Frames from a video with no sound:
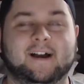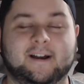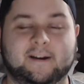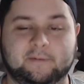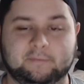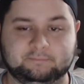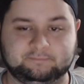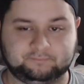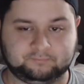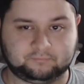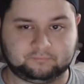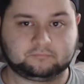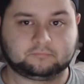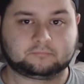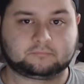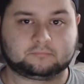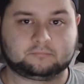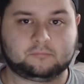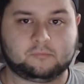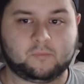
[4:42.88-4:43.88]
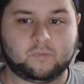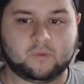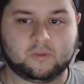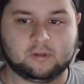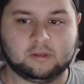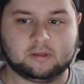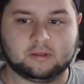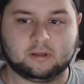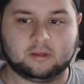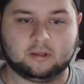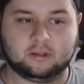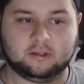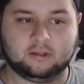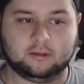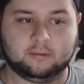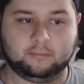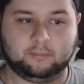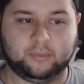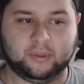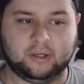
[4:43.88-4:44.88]
um,
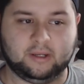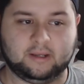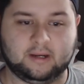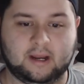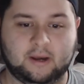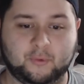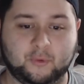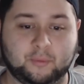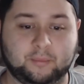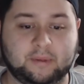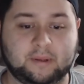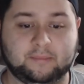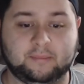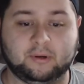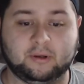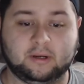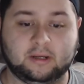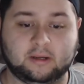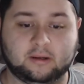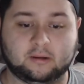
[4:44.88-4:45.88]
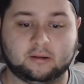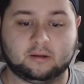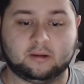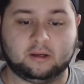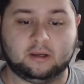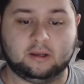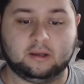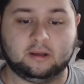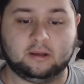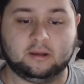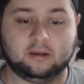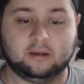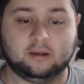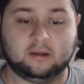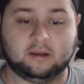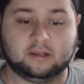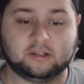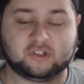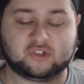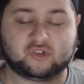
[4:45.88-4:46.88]
but I will be putting uh,
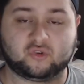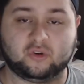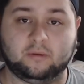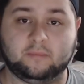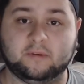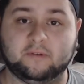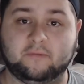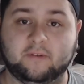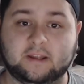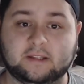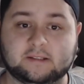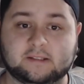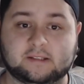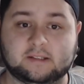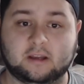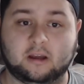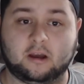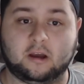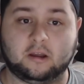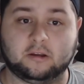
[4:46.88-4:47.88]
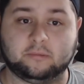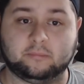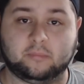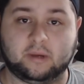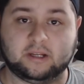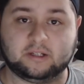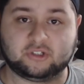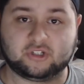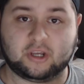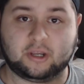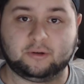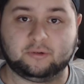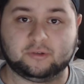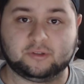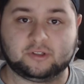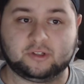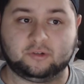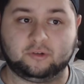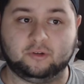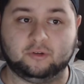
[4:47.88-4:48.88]
uh, stream events on my channel,
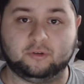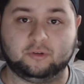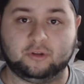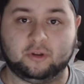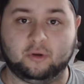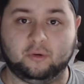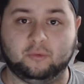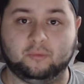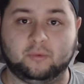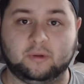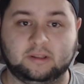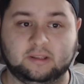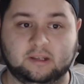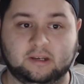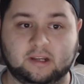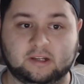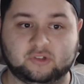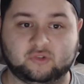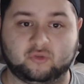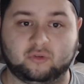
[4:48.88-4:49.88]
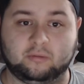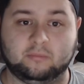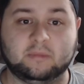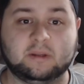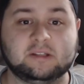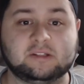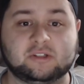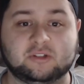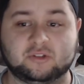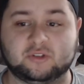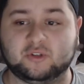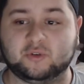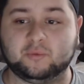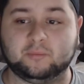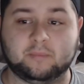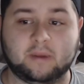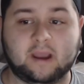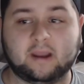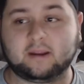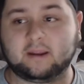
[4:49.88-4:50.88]
so you'll know when the next stream is. So tune
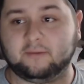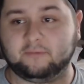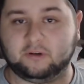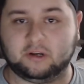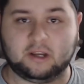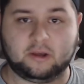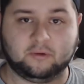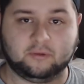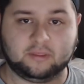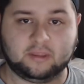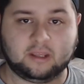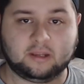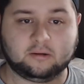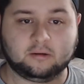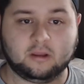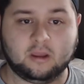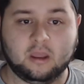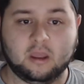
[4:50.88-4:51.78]
back every now and then.